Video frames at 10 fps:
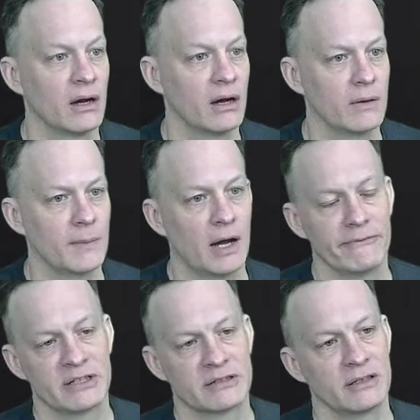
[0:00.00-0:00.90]

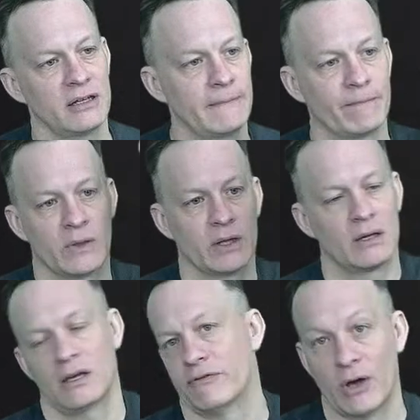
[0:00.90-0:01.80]
Obviously,
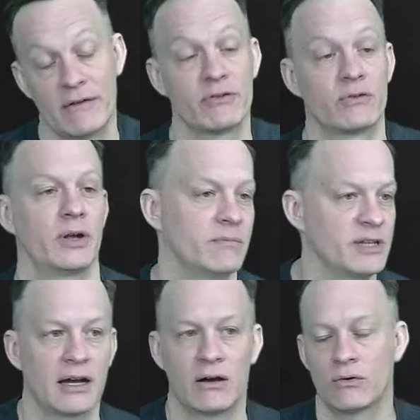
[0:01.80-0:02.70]
if you haven't written them
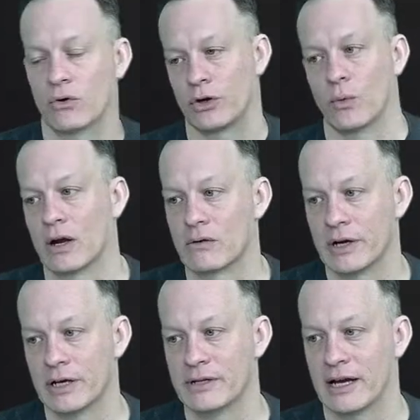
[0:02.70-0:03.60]
down or you want to
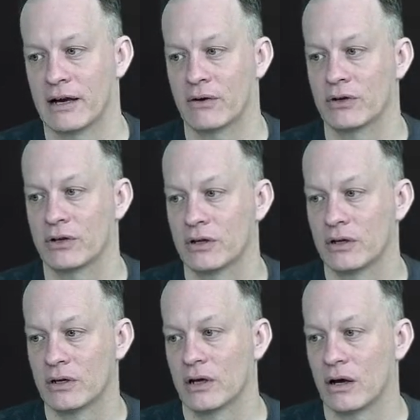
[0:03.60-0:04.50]
write them down,
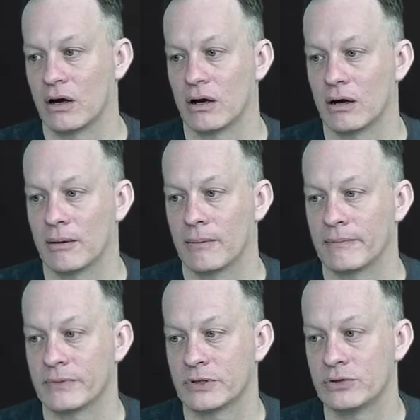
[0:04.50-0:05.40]

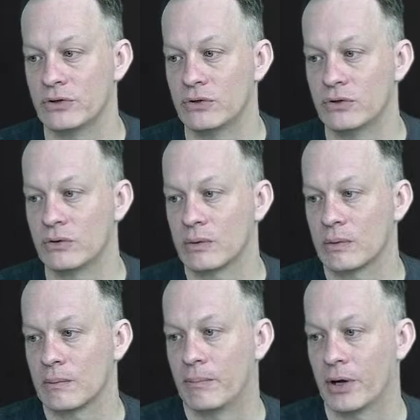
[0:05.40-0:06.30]
Too new,
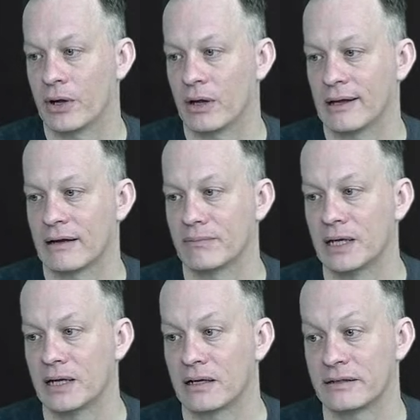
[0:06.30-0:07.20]
but a lot of
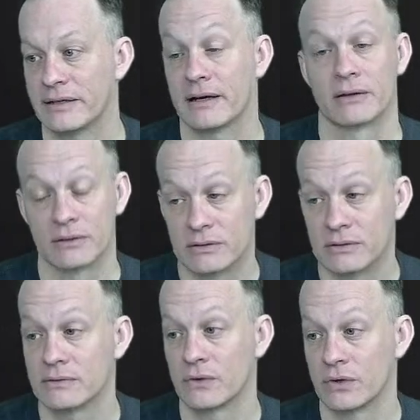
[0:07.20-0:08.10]
meanings. Yeah,
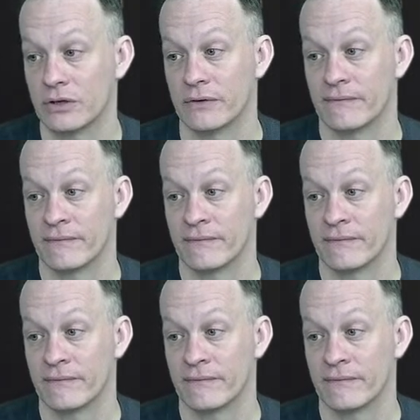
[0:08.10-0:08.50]
good.